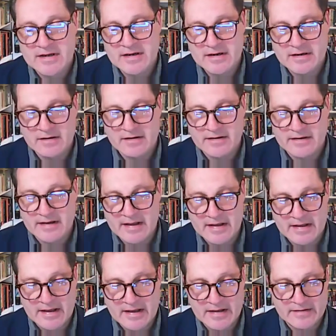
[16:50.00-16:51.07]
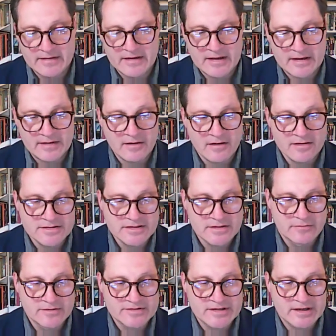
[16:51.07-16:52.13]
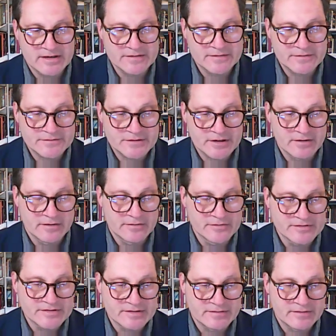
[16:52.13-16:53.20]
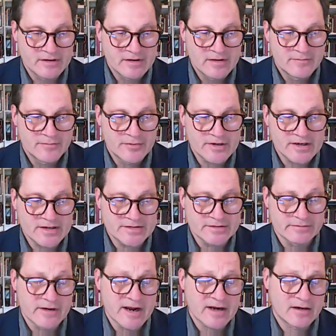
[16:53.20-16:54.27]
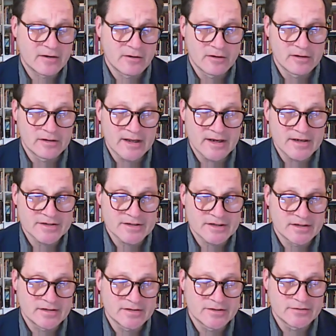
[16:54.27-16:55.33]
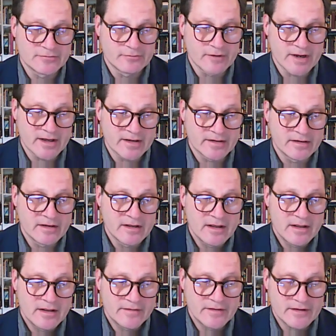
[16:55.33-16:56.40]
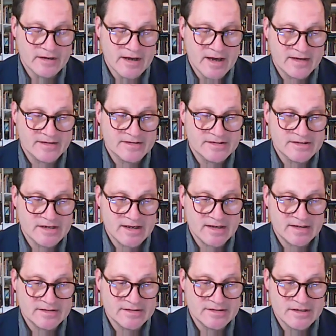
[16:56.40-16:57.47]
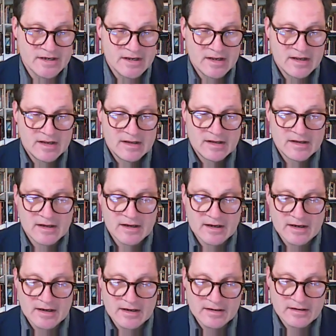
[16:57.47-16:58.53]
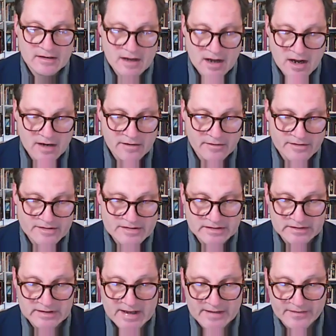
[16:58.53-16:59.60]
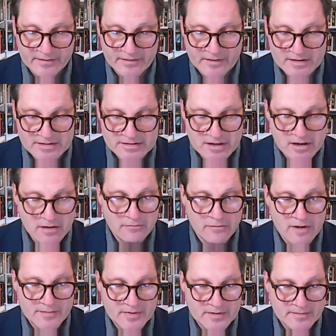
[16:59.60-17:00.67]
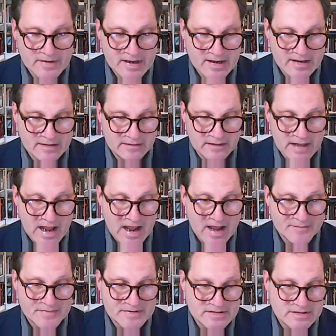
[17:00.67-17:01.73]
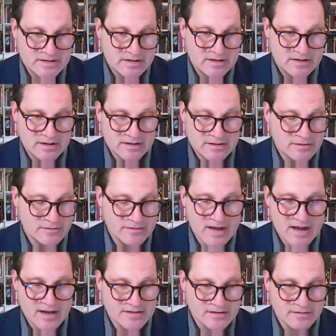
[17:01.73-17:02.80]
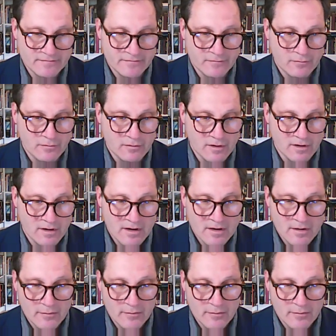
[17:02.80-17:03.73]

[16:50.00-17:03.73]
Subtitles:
year, and also what studies have shown was a pretty direct correlation to when the United States Congress let the assault weapon ban lapse in 2004.